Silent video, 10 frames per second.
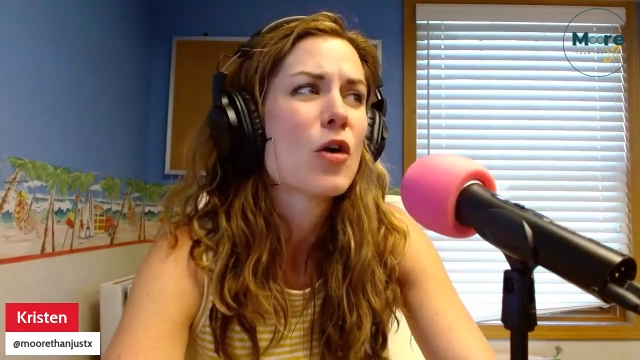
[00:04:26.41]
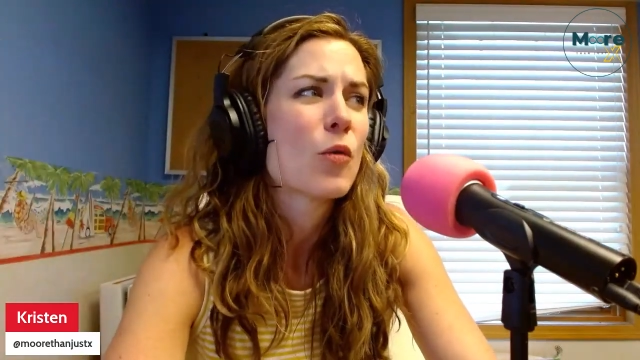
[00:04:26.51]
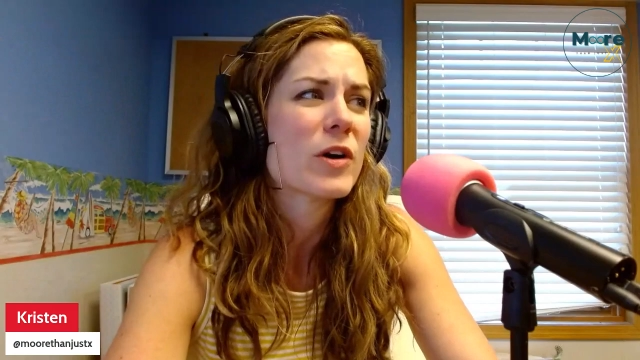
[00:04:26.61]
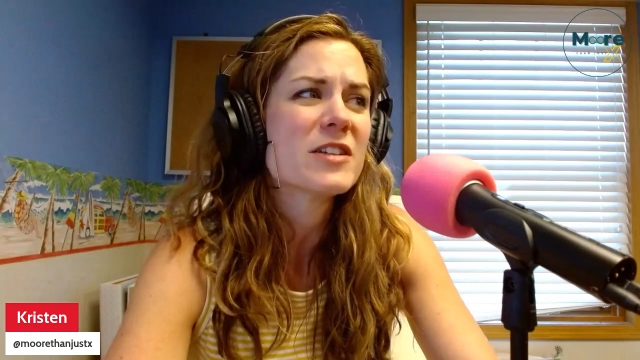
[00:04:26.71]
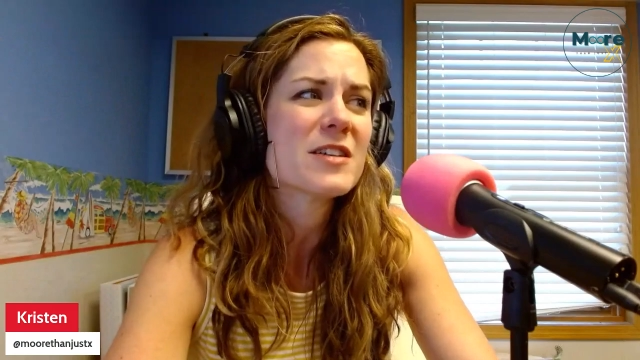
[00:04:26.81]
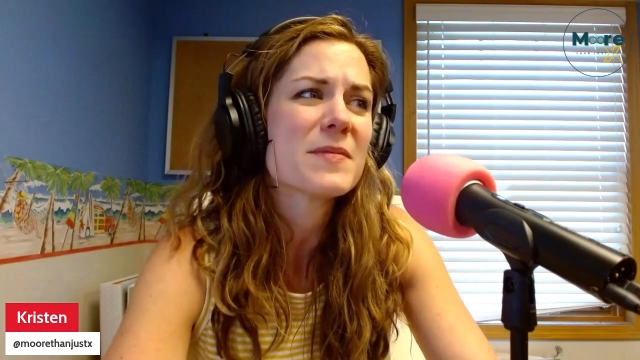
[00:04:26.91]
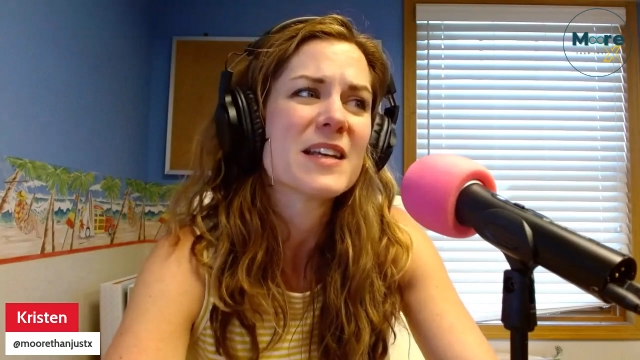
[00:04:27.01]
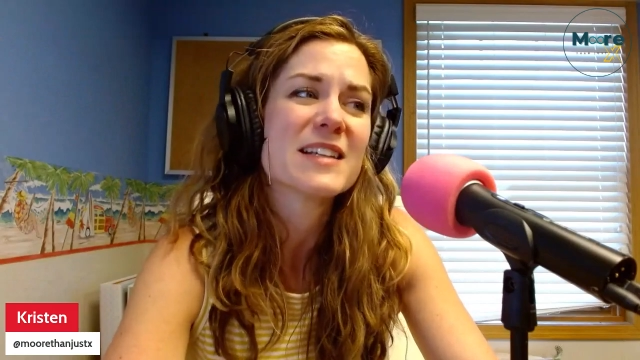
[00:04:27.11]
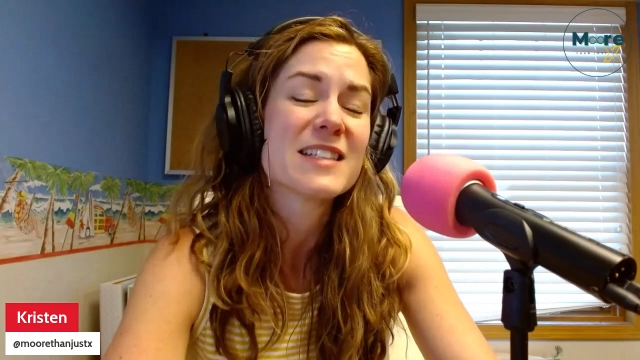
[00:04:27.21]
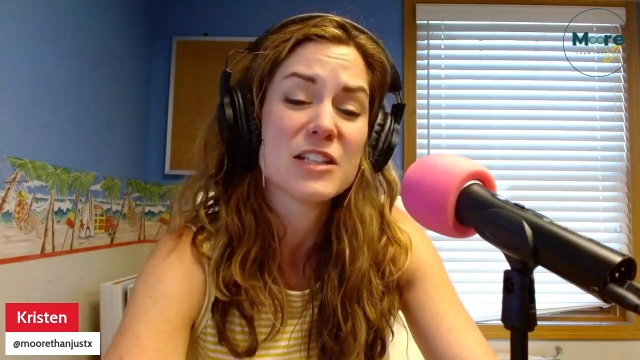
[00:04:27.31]
what are some
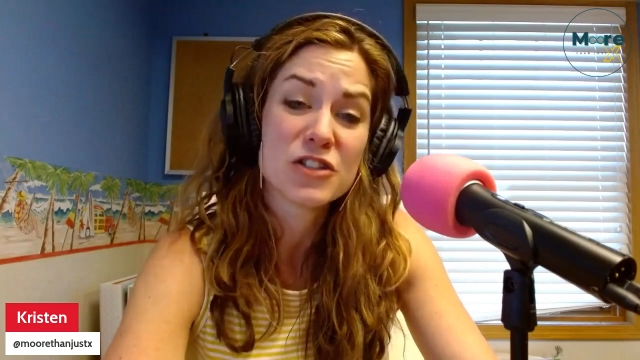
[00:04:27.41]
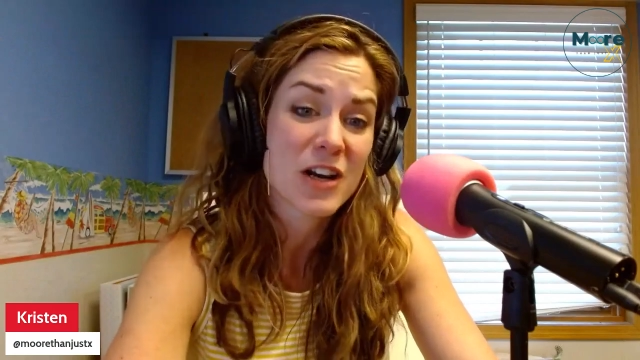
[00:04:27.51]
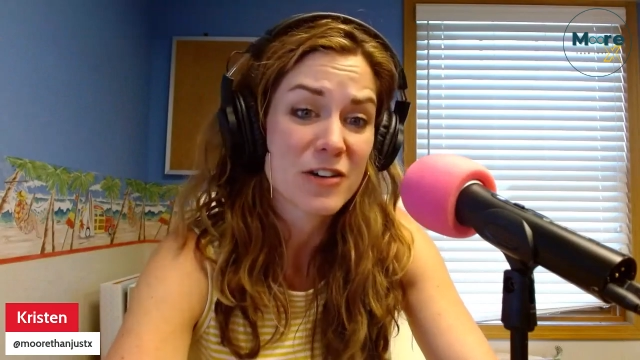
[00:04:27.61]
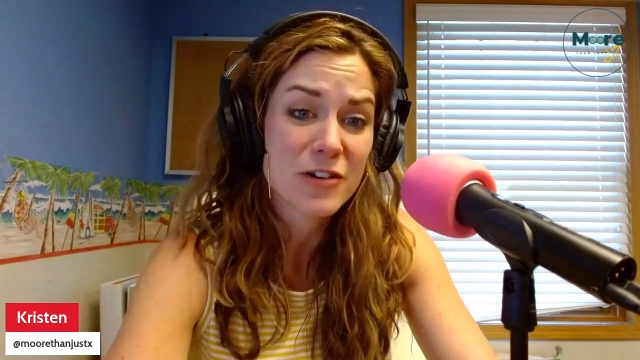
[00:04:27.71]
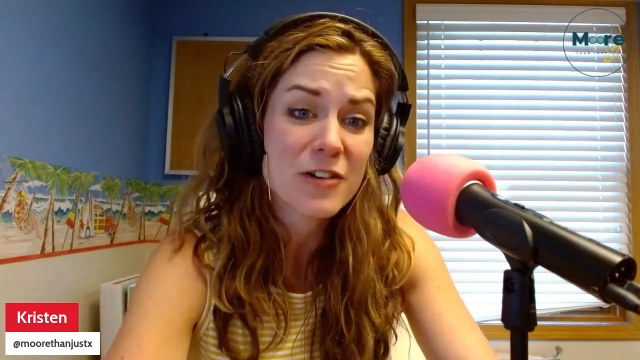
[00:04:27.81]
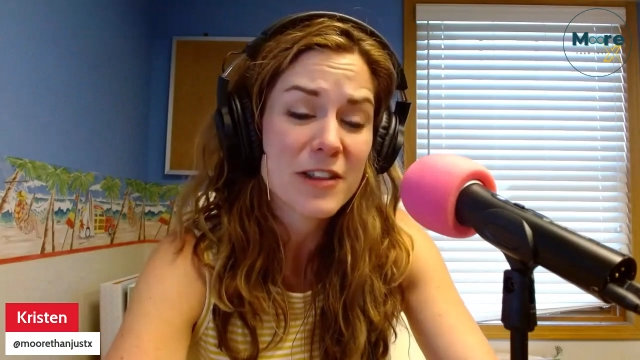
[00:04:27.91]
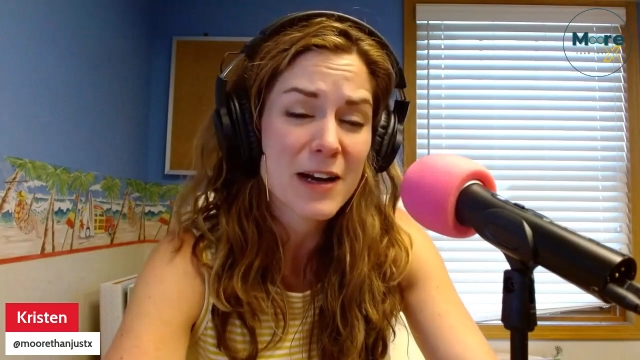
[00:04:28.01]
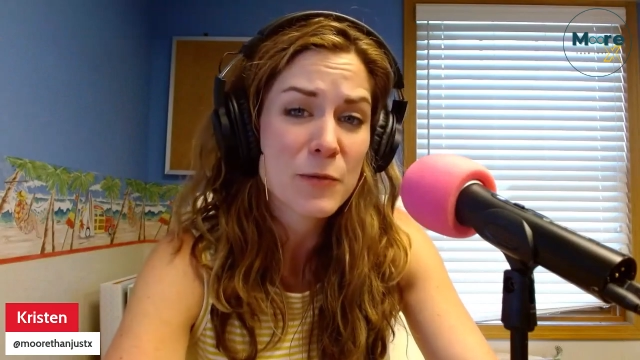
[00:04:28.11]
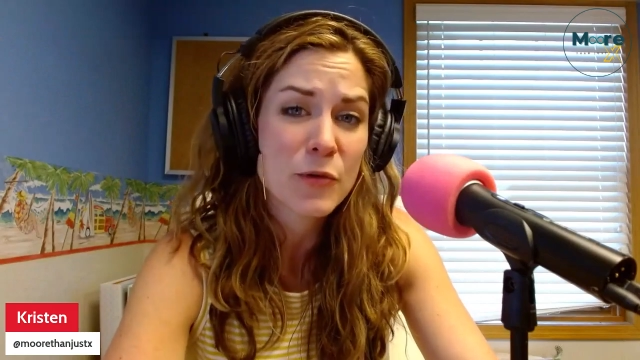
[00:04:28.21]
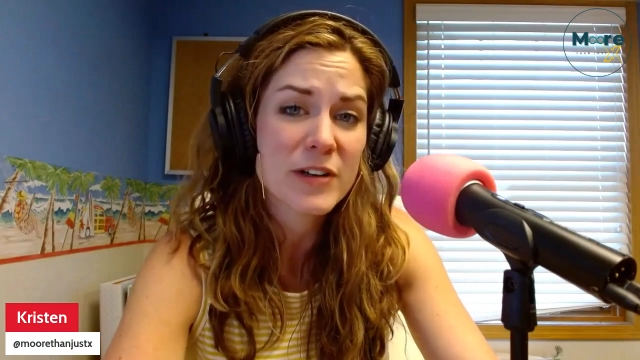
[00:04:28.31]
things in general that
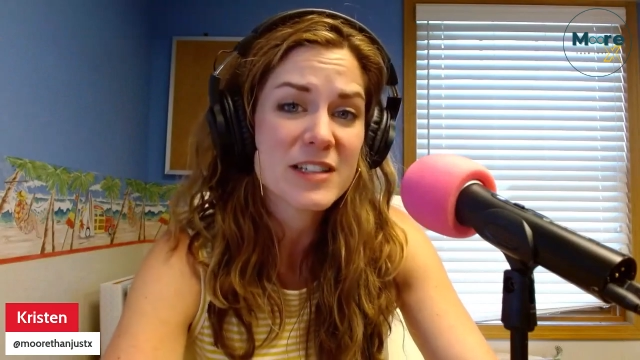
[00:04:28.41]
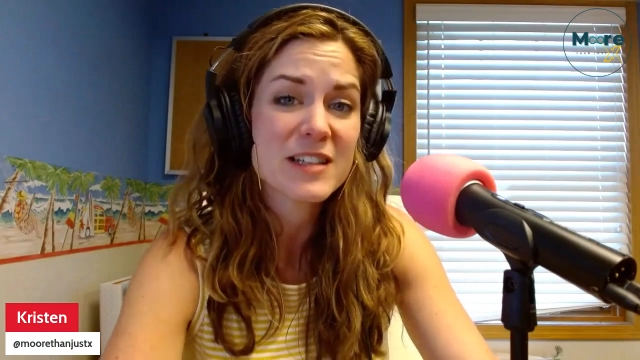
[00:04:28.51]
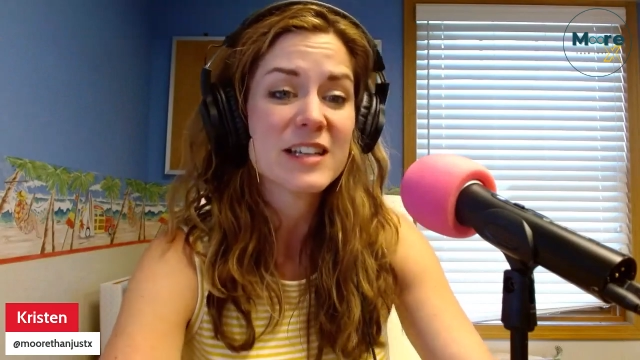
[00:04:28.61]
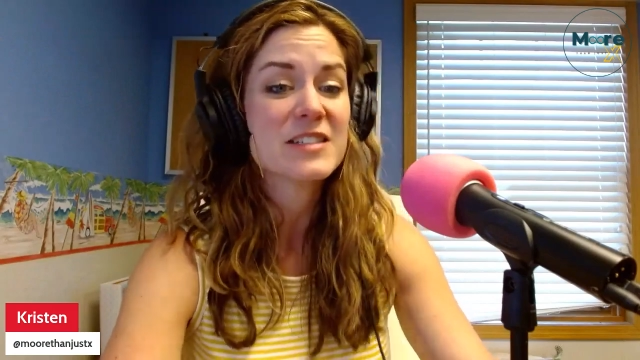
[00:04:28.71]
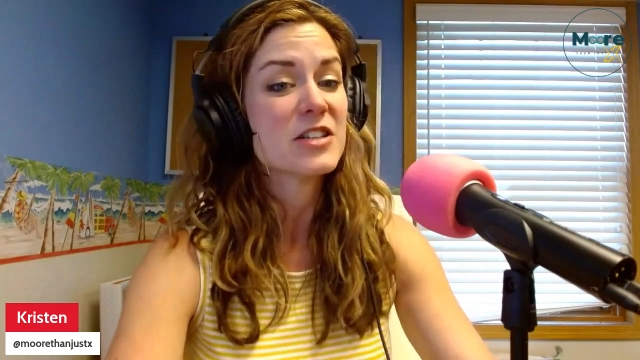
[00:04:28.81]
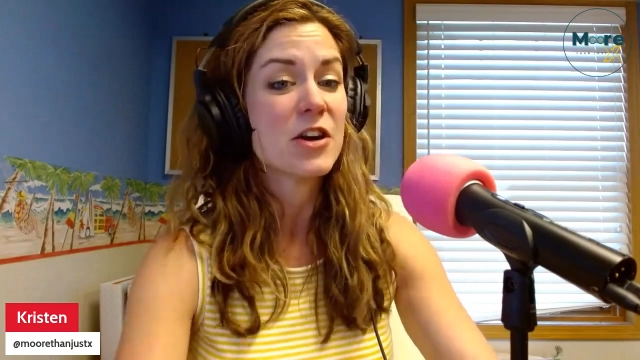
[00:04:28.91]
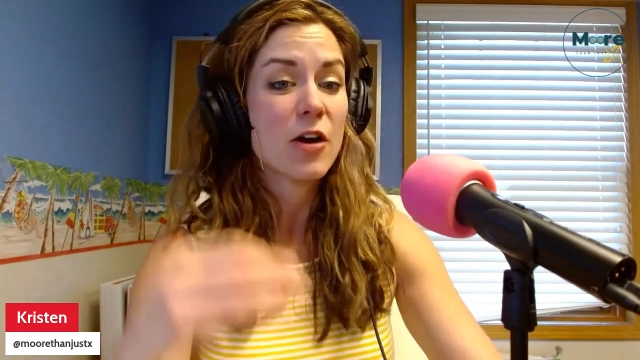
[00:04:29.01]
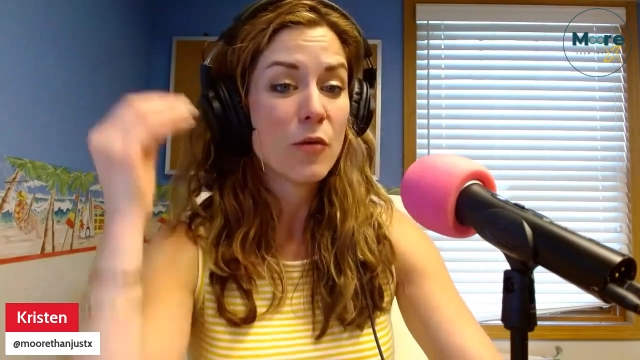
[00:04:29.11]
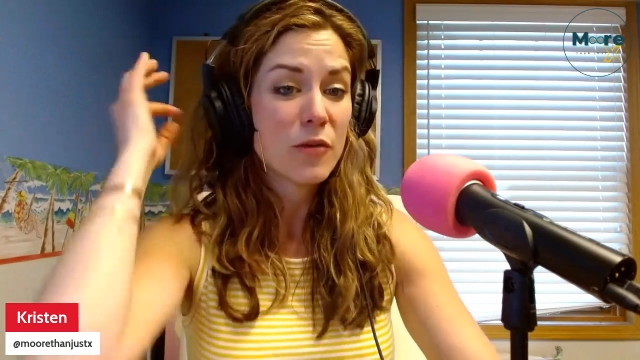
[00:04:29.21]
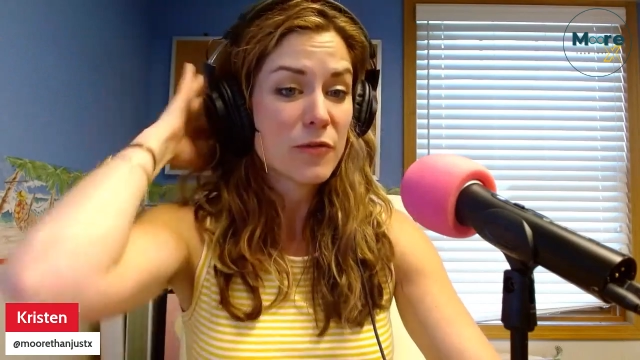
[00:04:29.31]
I'm going to need to
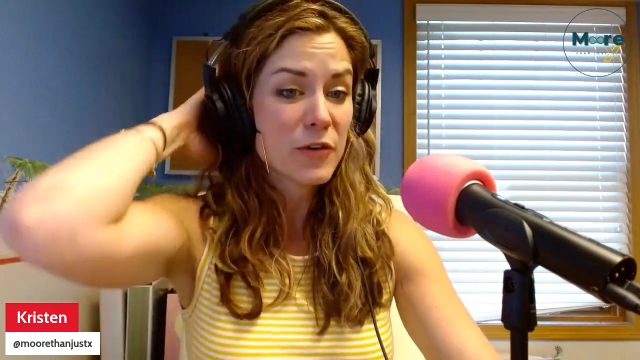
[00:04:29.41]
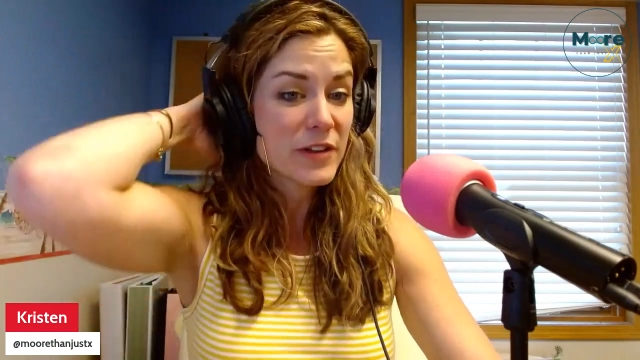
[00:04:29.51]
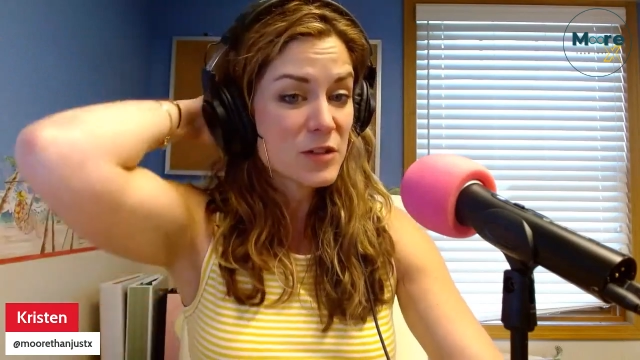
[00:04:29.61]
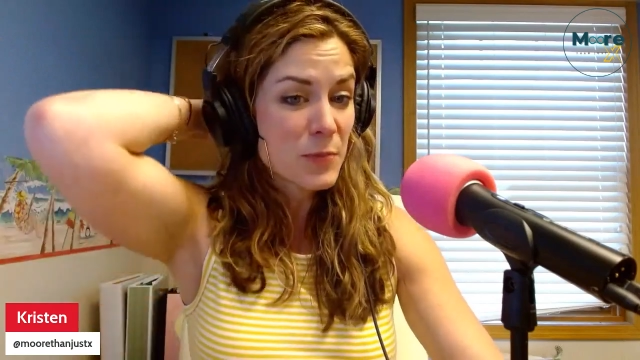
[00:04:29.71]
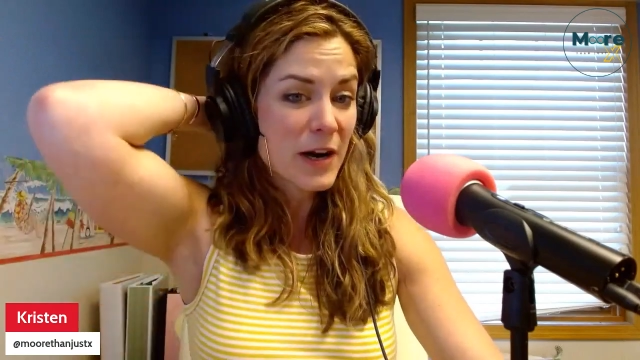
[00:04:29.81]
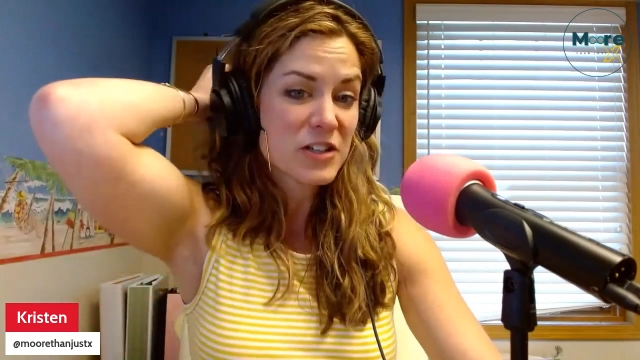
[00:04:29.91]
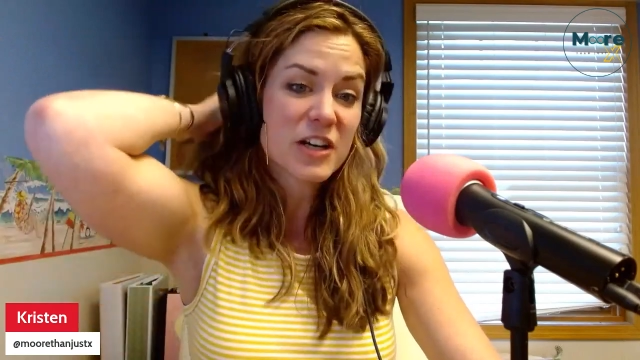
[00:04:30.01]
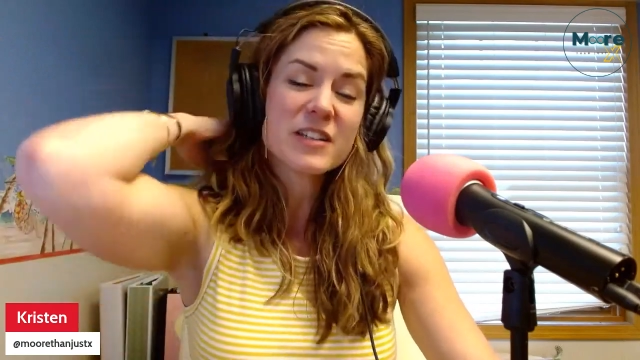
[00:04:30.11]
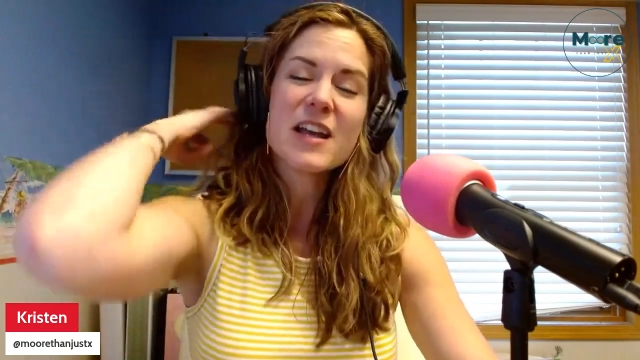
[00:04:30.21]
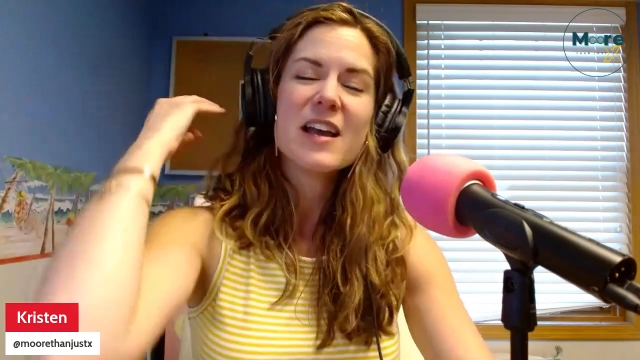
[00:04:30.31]
know for this
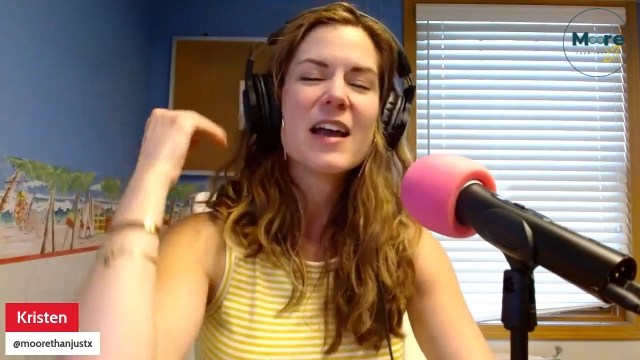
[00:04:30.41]
project?